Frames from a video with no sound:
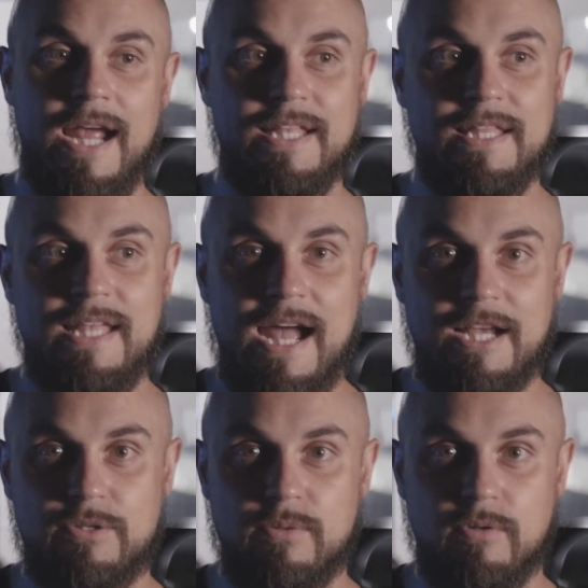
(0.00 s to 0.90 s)
And then the
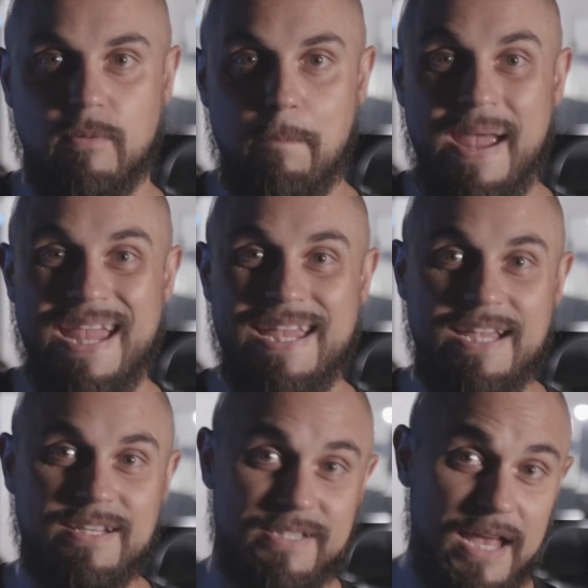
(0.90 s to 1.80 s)
actual
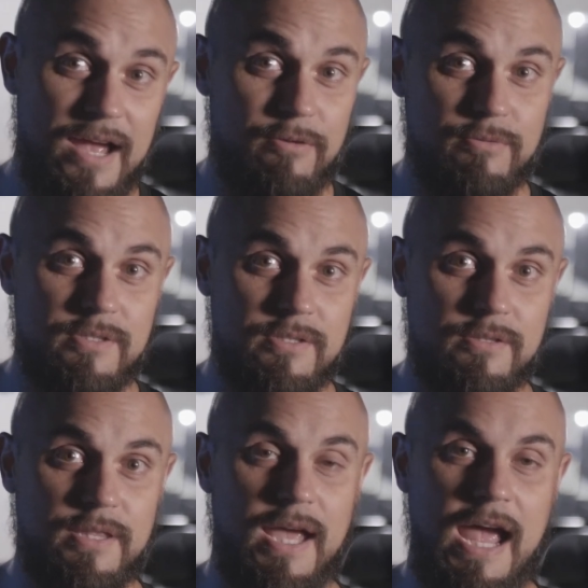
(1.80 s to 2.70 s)
banging sounds
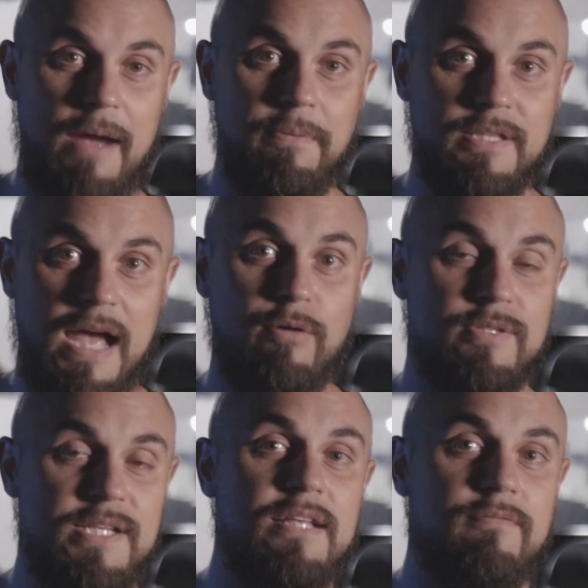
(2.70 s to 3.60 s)
that happened
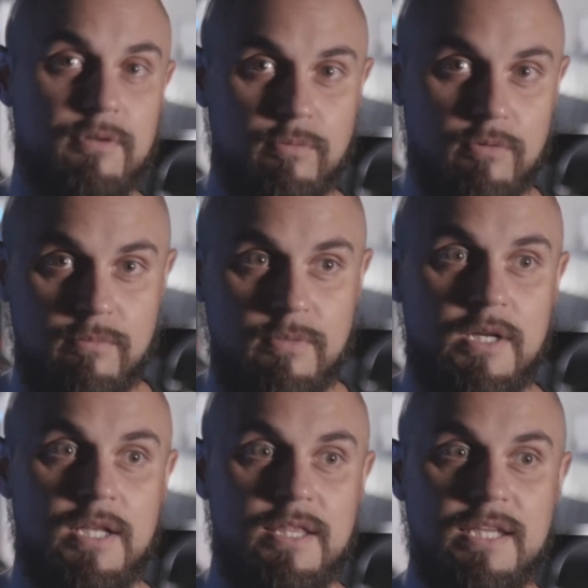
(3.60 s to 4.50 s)
outside of the room,
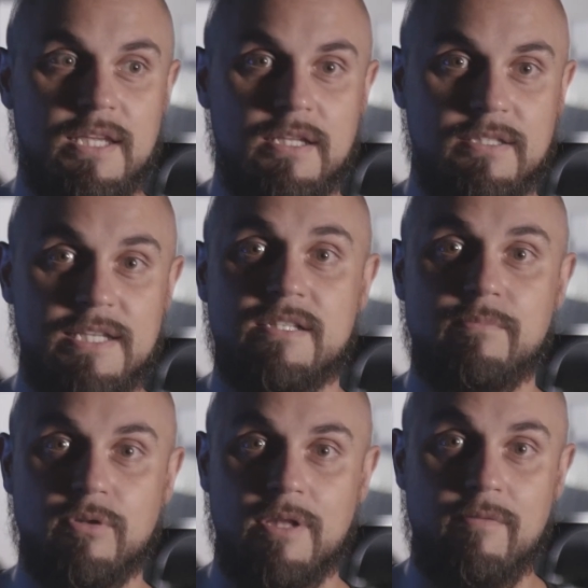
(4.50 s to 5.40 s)
the
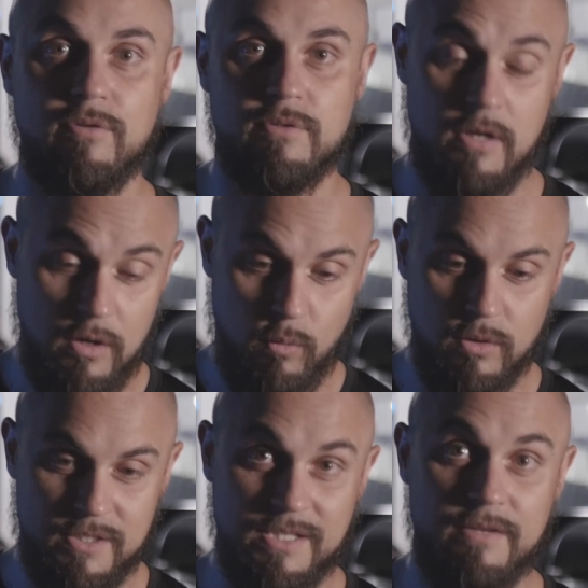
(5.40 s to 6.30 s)
decibel levels
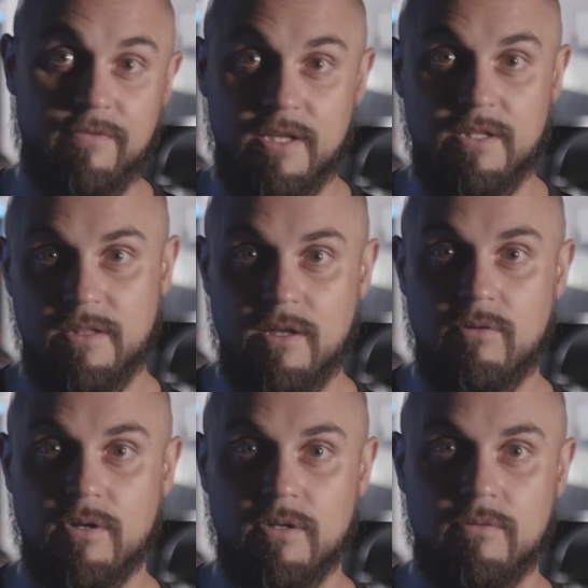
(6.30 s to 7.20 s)
were significantly
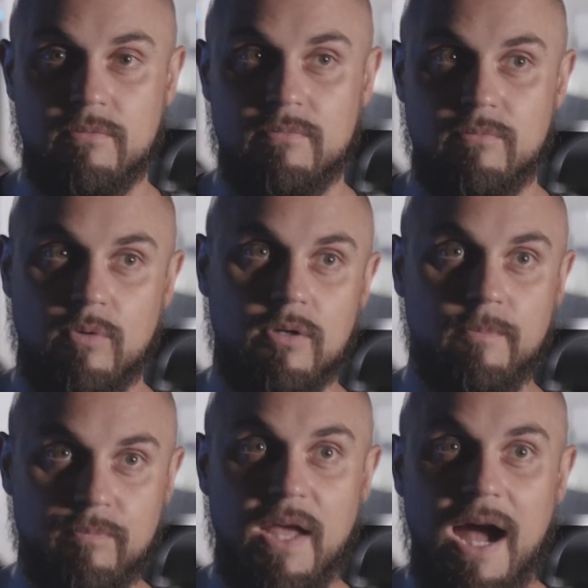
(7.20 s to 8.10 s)
lower.
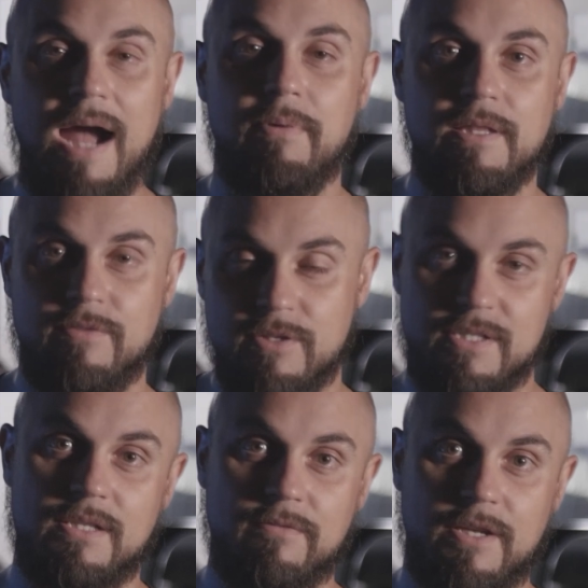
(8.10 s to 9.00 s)
Well, I believe they're
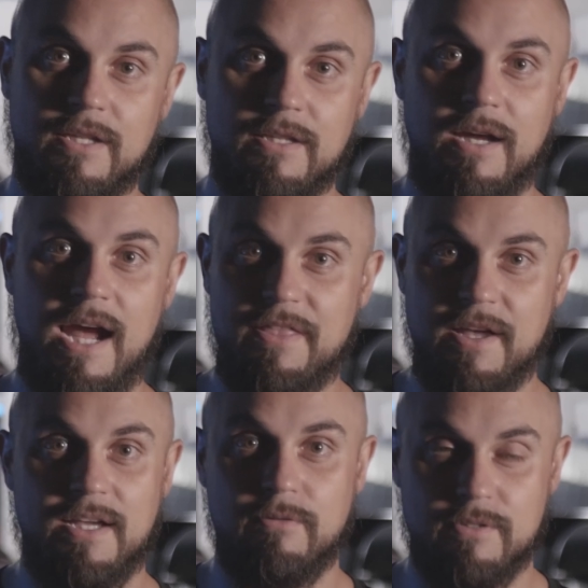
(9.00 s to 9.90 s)
significant. I
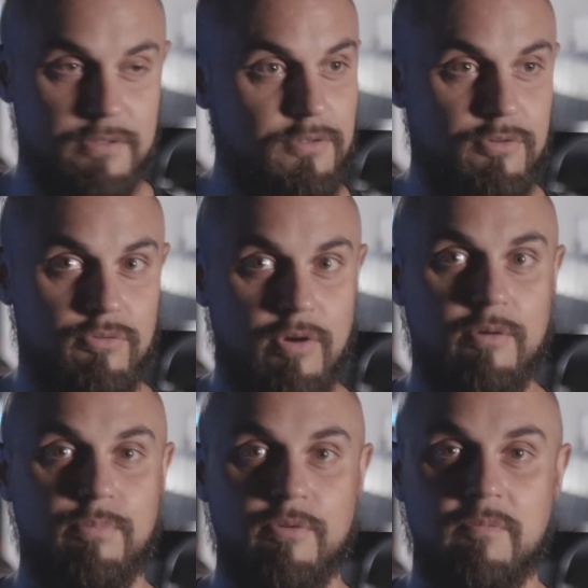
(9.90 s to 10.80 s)
thought it was a
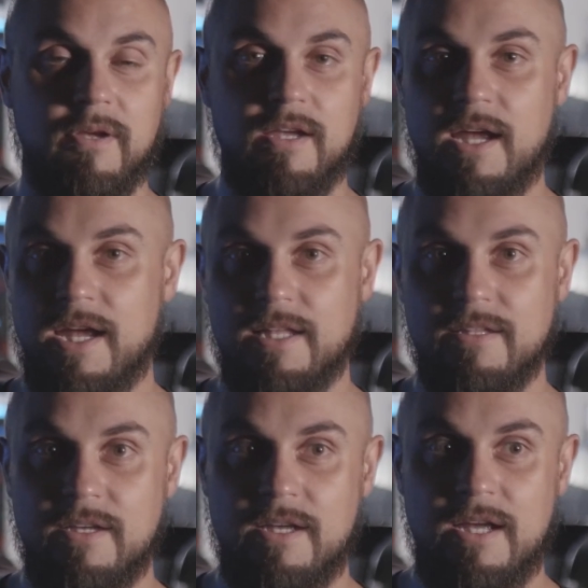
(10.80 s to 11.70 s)
great improvement,
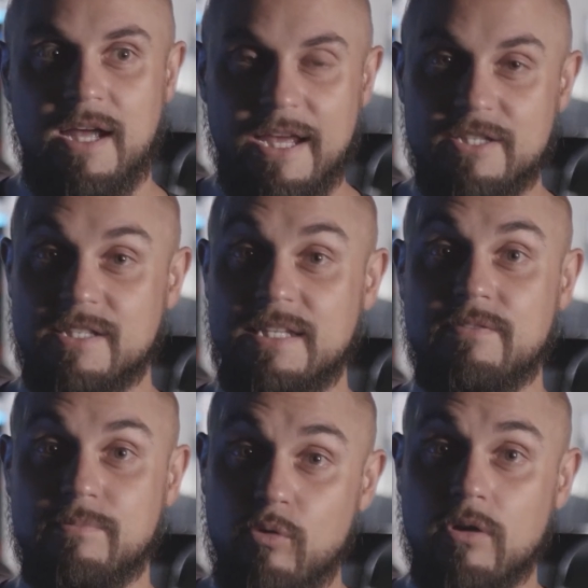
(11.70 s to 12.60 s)
and it just
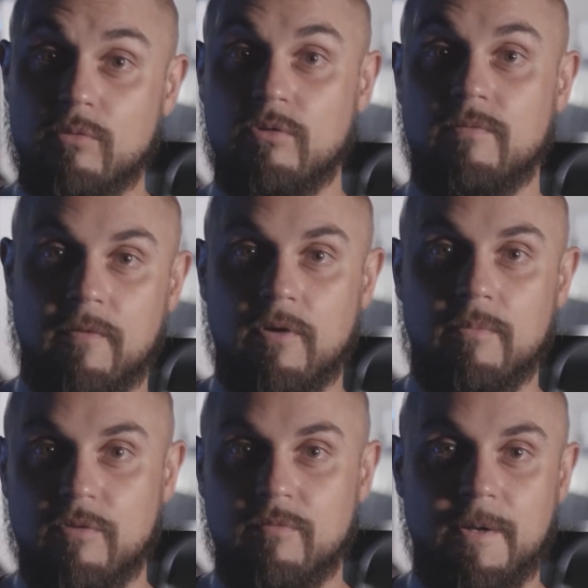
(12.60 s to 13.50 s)
leaves more room for
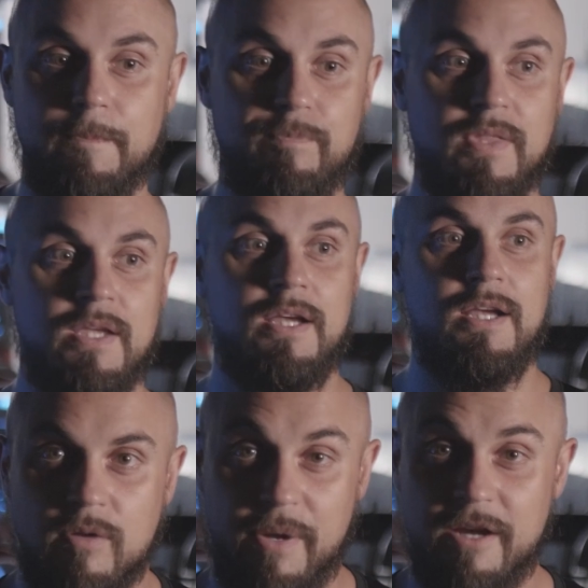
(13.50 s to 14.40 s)
improvement.
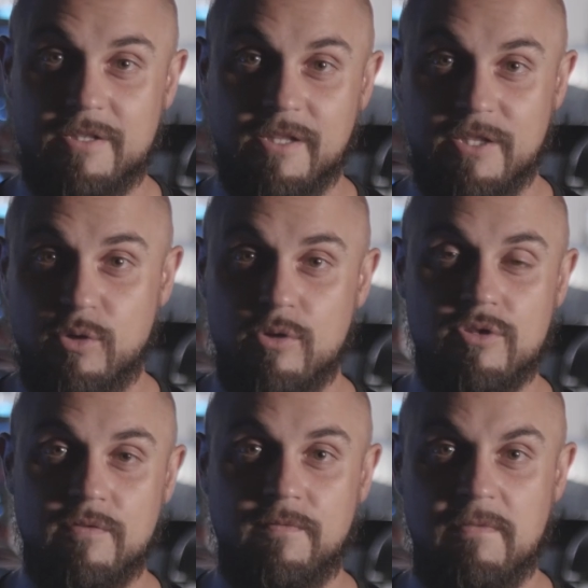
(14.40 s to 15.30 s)
Compared to the
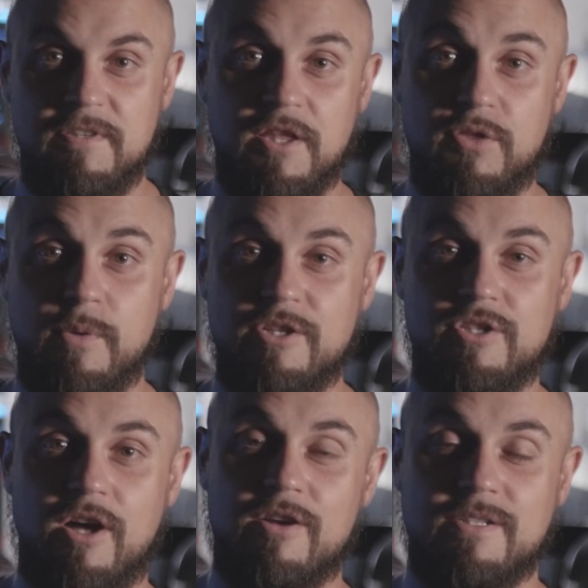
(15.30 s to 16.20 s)
$250 to
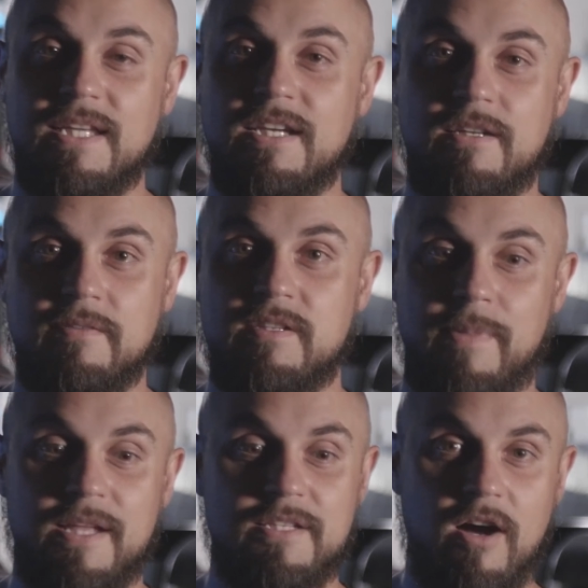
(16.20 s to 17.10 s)
$300 that I could have
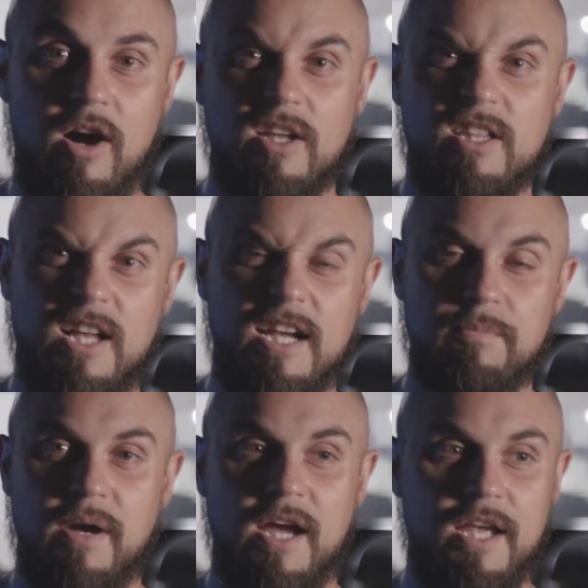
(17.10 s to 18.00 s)
spent online
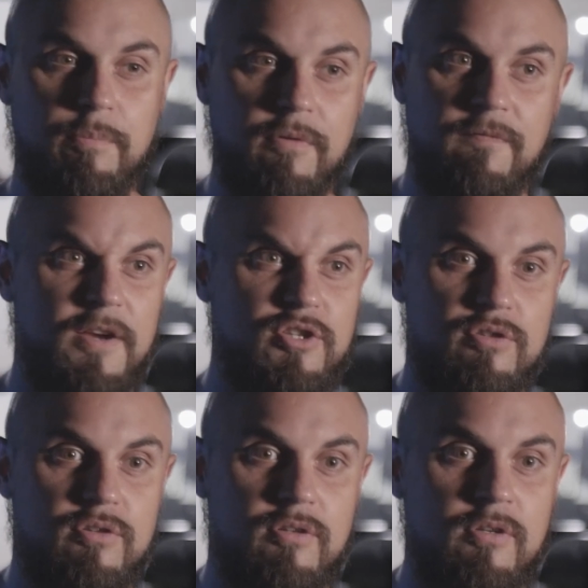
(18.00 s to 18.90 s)
buying
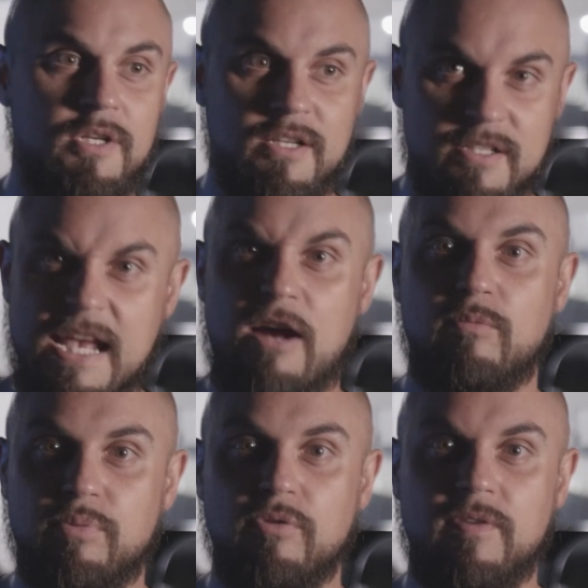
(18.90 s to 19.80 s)
professional
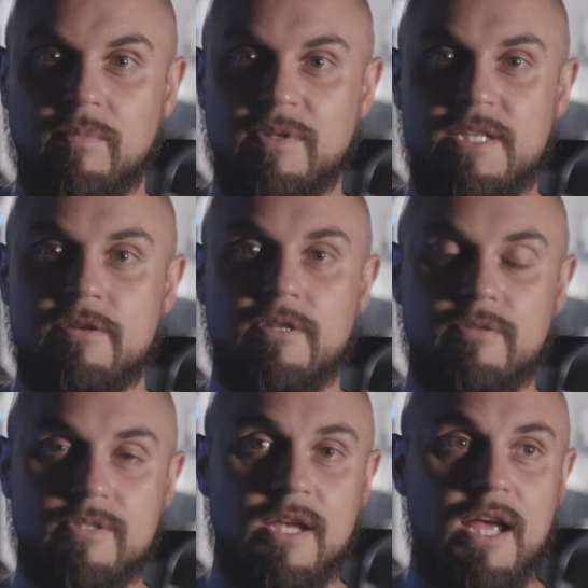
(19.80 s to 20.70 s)
soundproofing
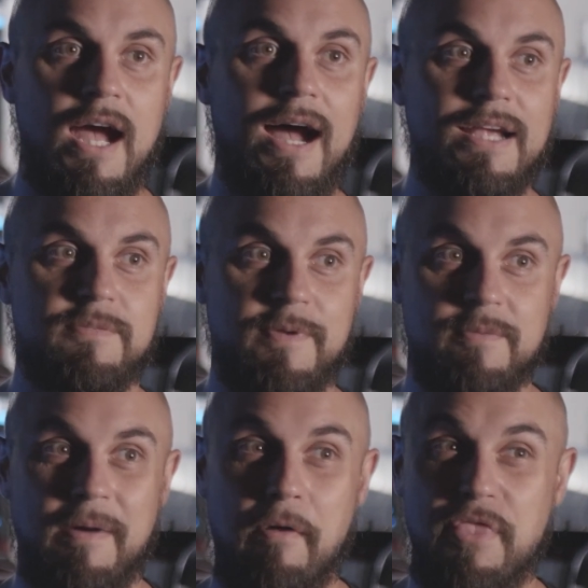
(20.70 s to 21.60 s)
materials, I spent
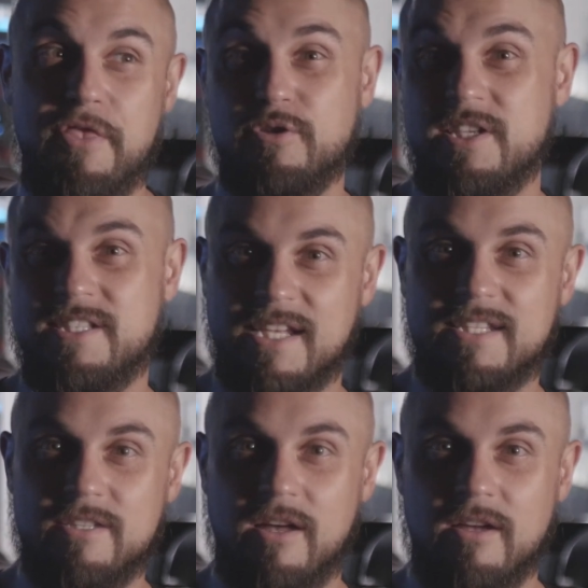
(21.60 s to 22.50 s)
about
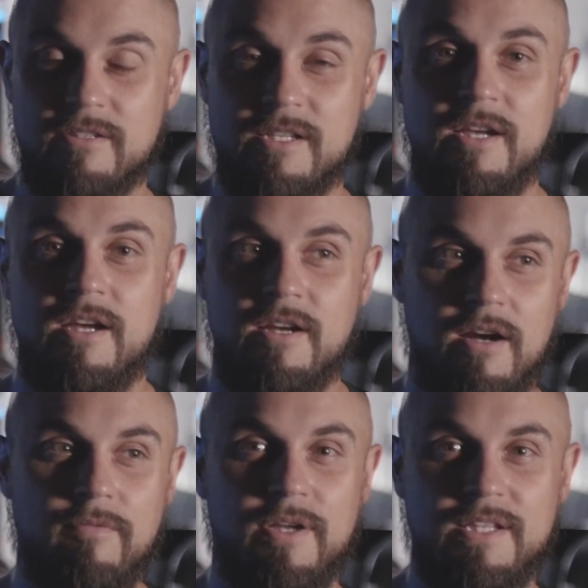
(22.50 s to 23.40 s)
$36
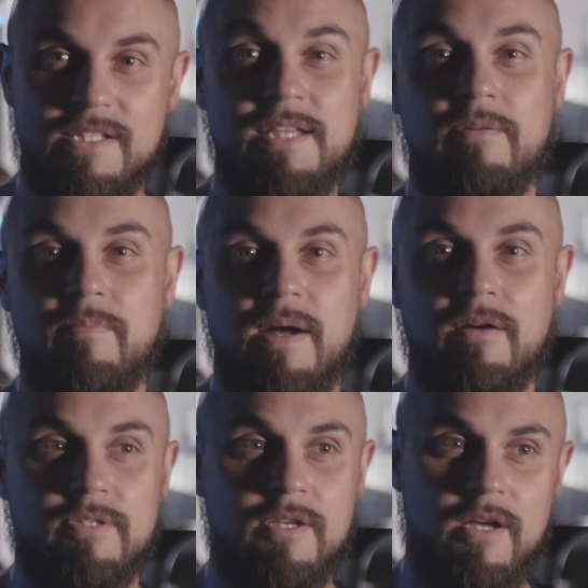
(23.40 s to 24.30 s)
covering the same
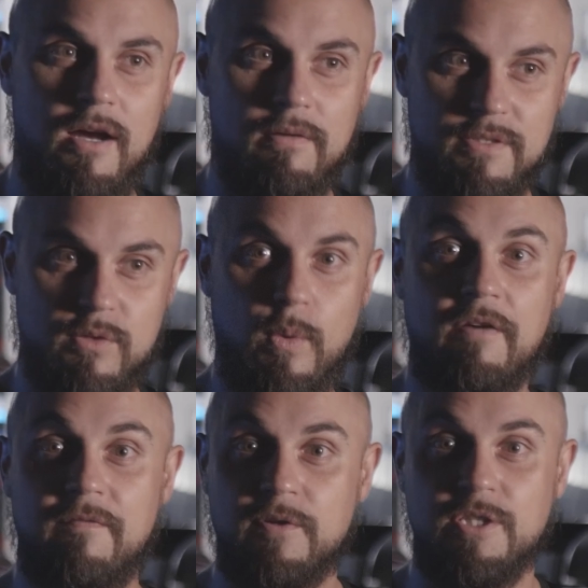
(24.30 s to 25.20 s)
amount of square
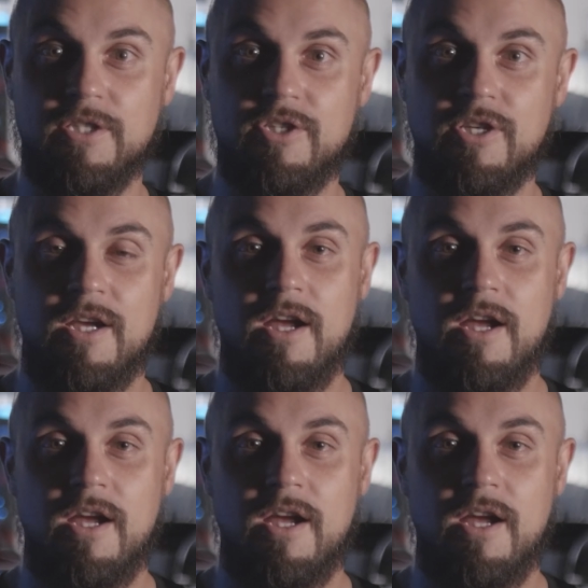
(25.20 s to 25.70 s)
footage.